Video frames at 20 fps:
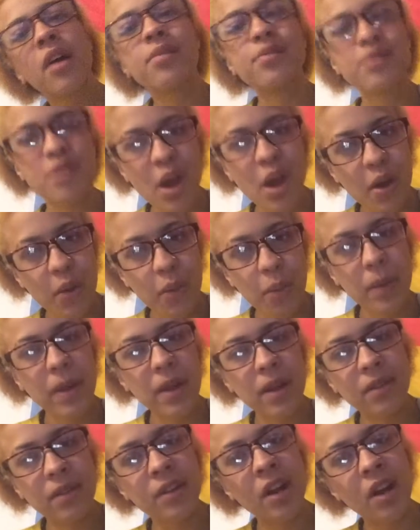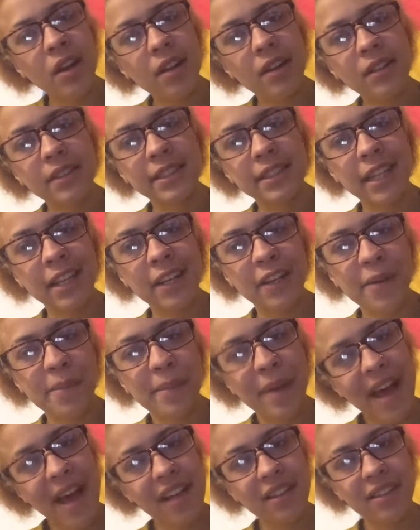No, we are not all
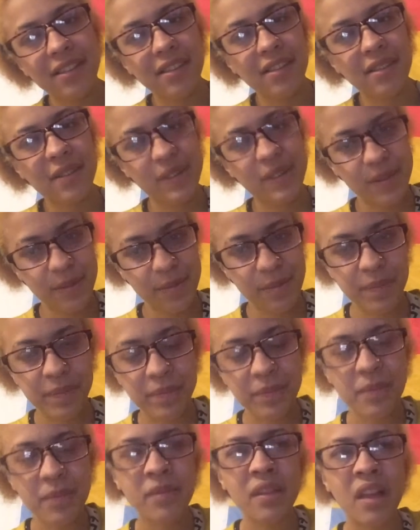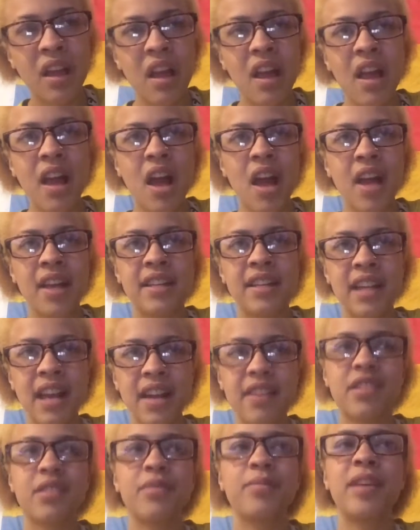psychopaths.
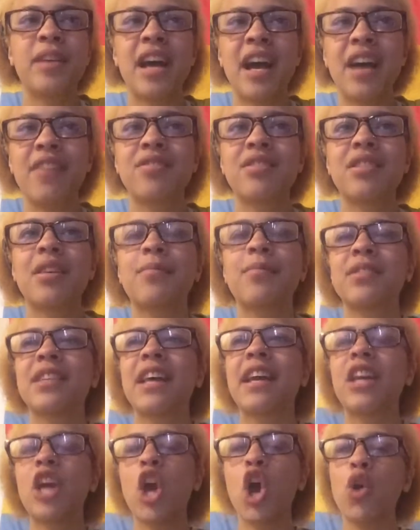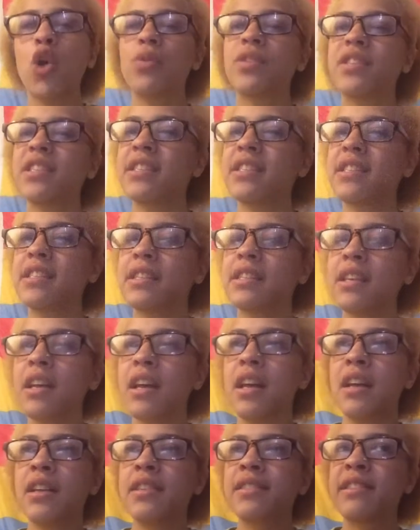Yes, we have some psychosis
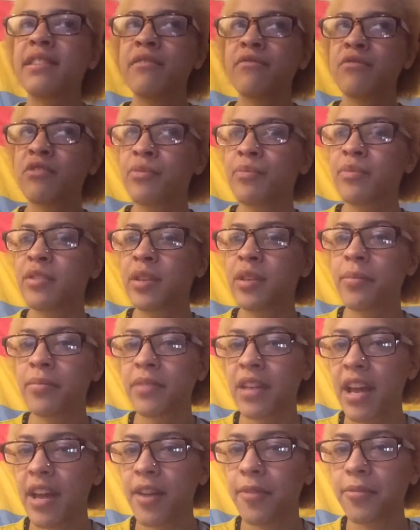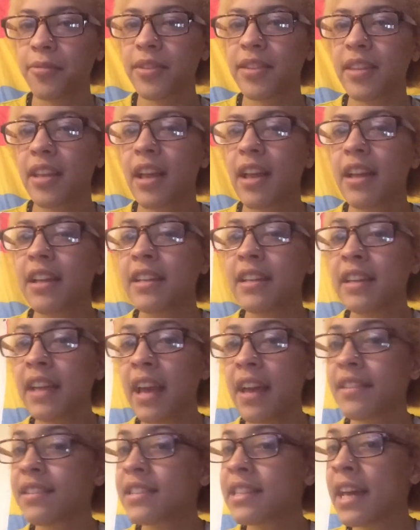symptoms sometimes.
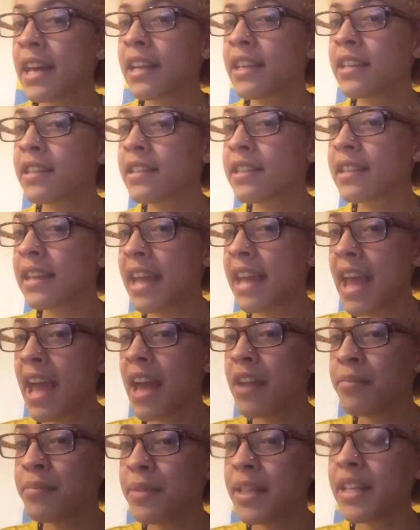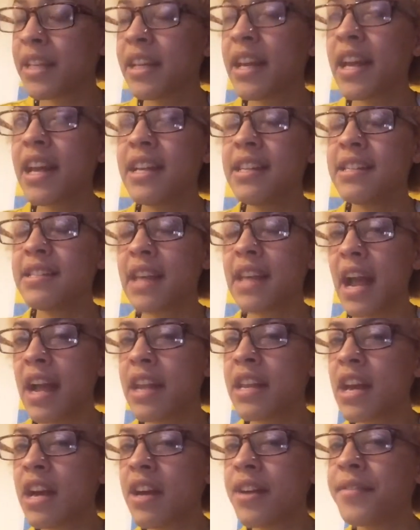Yes, can be a
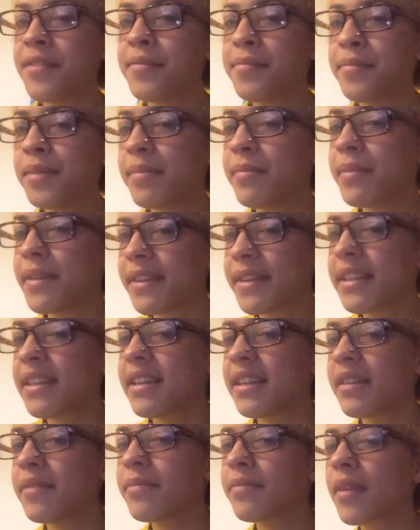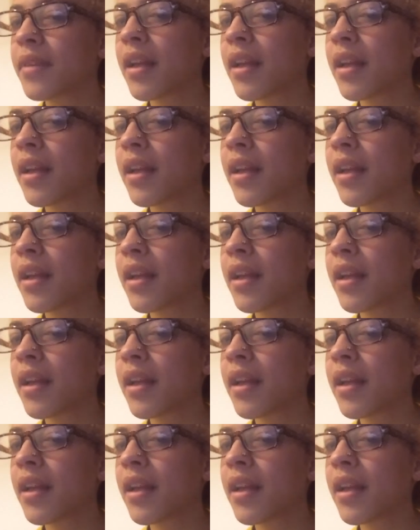sign of BPD.